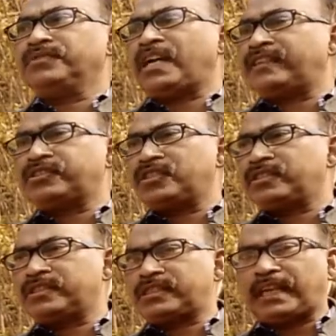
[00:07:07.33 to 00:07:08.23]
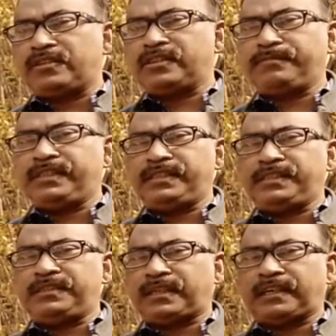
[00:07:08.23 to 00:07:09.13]
the answer cannot
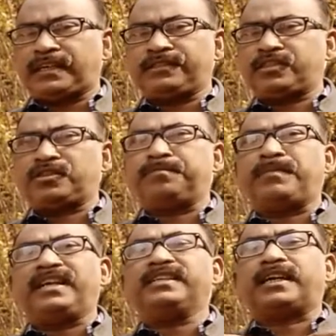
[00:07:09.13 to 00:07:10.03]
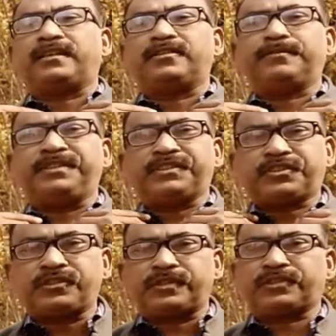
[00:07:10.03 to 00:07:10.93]
be, answer of mine cannot be
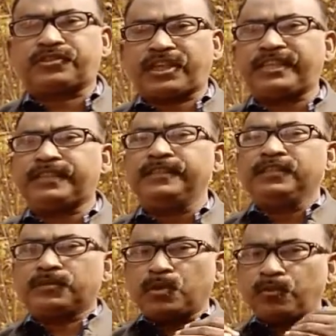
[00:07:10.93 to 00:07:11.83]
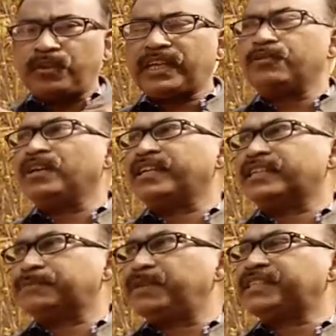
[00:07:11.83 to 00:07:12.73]
straight the way you are
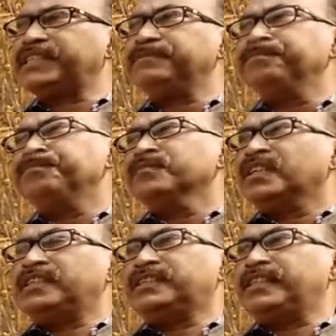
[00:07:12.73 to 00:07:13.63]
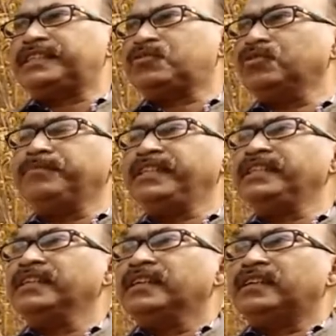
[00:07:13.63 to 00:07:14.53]
expecting. It could
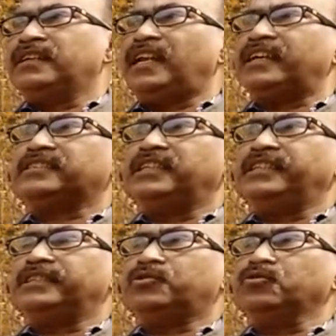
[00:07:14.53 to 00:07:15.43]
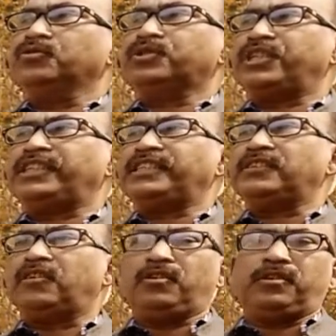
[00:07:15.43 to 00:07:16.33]
be largely 2,
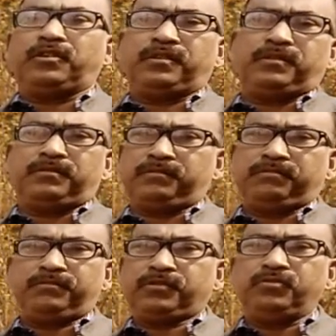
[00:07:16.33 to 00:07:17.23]
3 or